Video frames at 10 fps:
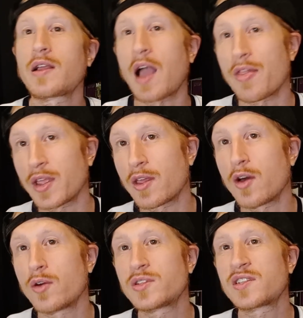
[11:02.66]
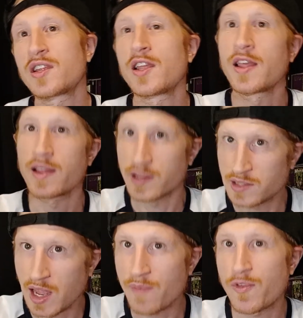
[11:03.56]
Gothic Ghost,
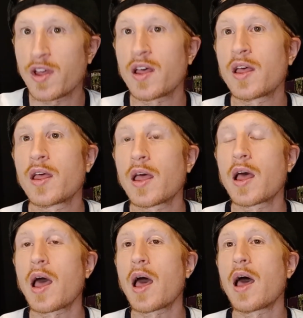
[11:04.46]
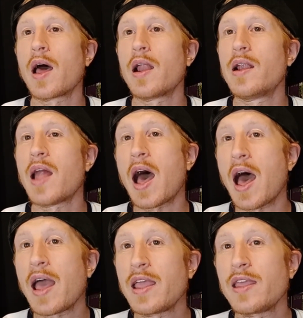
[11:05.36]
Sampha,
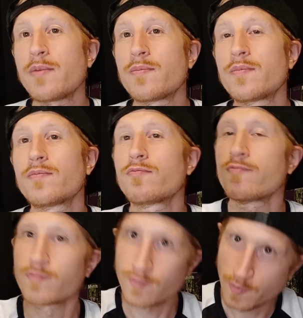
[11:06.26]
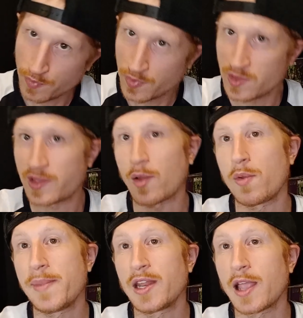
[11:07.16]
Lahai. Till we
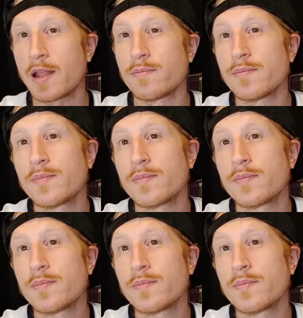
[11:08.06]
meet again.